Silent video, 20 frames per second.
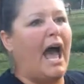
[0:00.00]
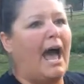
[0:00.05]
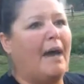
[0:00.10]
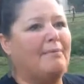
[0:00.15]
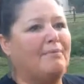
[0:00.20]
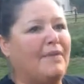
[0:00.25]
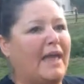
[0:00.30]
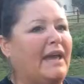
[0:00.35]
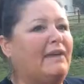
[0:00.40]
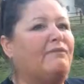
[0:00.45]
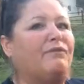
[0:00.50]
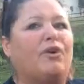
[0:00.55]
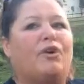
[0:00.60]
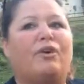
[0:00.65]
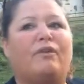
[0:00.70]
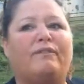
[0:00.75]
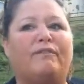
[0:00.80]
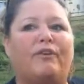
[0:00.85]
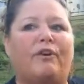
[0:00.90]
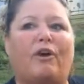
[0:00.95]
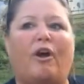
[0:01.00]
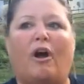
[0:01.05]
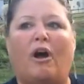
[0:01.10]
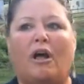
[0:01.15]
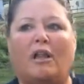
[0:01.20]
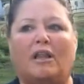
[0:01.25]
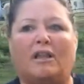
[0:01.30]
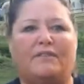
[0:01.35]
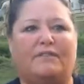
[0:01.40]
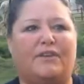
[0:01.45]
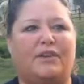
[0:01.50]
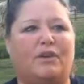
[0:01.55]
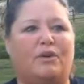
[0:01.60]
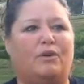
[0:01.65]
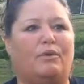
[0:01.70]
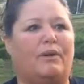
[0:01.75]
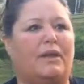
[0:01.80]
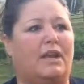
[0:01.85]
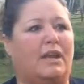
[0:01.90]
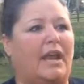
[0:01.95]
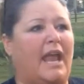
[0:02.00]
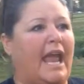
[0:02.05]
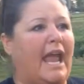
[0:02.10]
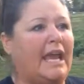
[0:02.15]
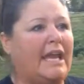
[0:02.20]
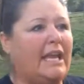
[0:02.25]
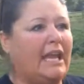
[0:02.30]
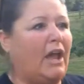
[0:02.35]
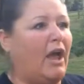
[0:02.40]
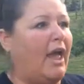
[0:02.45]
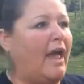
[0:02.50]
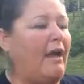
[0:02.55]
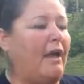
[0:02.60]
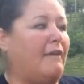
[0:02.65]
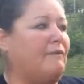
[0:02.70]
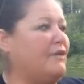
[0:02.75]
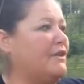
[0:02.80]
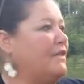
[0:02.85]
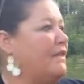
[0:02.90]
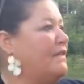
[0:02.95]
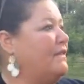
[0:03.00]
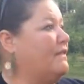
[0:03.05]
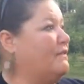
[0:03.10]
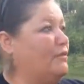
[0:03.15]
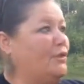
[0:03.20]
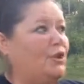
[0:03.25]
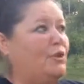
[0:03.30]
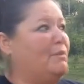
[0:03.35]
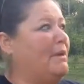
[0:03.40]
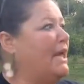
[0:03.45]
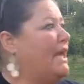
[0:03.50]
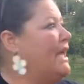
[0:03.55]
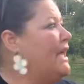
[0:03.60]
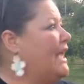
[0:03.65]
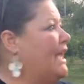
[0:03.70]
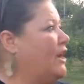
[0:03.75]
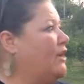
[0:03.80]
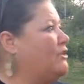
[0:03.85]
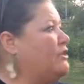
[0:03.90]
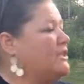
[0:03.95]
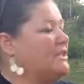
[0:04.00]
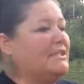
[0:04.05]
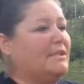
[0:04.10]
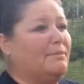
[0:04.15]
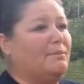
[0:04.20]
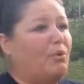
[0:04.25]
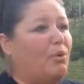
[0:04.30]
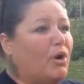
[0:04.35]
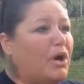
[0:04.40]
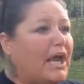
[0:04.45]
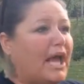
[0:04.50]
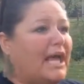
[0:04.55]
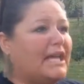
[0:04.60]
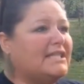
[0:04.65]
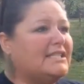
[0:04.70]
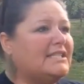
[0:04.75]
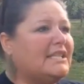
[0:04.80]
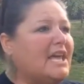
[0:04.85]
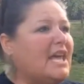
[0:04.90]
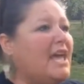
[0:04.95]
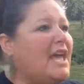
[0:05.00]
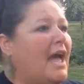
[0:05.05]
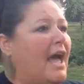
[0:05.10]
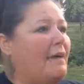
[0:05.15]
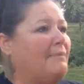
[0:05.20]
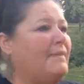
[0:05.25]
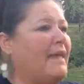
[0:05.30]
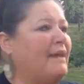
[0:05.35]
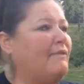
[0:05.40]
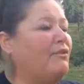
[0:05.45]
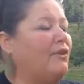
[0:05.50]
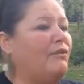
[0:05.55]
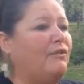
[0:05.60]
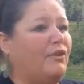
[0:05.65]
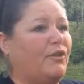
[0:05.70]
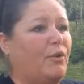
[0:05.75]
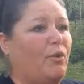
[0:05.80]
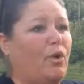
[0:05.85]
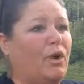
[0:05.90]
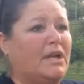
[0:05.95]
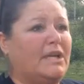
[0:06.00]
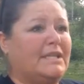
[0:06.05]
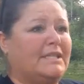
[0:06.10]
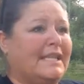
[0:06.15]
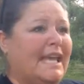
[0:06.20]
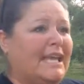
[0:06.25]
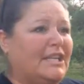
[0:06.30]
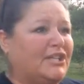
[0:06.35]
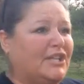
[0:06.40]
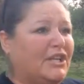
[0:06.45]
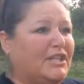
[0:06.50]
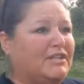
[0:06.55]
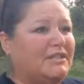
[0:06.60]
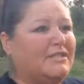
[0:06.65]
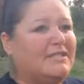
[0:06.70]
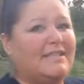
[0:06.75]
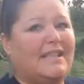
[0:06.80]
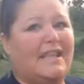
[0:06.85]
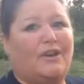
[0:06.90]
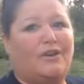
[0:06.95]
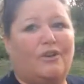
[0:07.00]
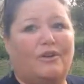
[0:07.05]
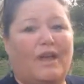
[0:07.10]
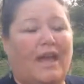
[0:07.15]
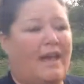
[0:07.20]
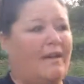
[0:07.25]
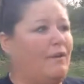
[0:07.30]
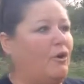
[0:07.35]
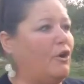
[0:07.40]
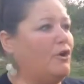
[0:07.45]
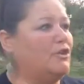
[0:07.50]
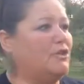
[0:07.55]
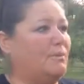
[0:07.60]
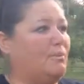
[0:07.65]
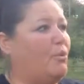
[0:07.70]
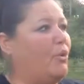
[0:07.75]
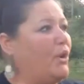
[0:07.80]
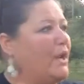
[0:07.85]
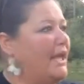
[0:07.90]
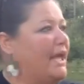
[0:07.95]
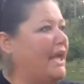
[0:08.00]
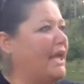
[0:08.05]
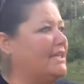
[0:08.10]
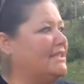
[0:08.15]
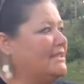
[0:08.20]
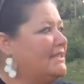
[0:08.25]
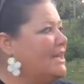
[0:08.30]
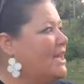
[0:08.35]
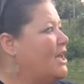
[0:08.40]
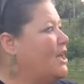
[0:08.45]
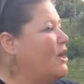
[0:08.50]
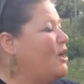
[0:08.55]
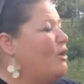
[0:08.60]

I'm thankful for all of you and, and everything you being here to support us. I'm thankful for the organizations that are, are supporting us.